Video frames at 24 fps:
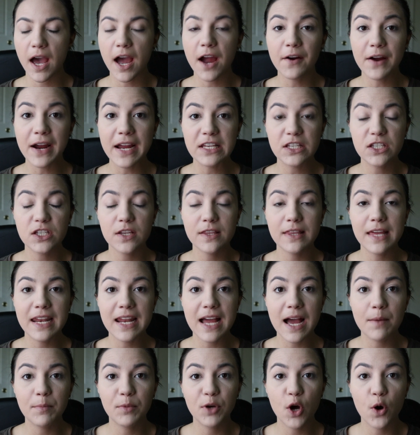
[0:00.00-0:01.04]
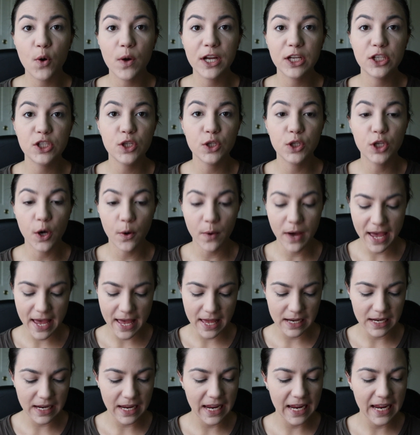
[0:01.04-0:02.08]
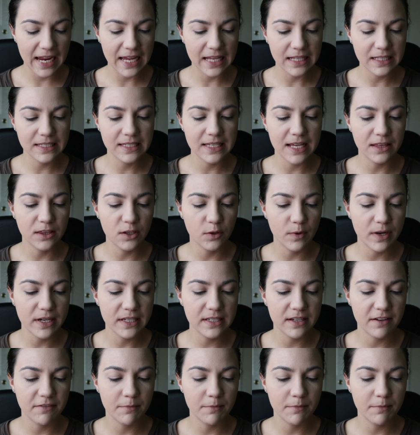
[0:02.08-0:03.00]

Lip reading: Alright, so then I'm going to go ahead and set the rest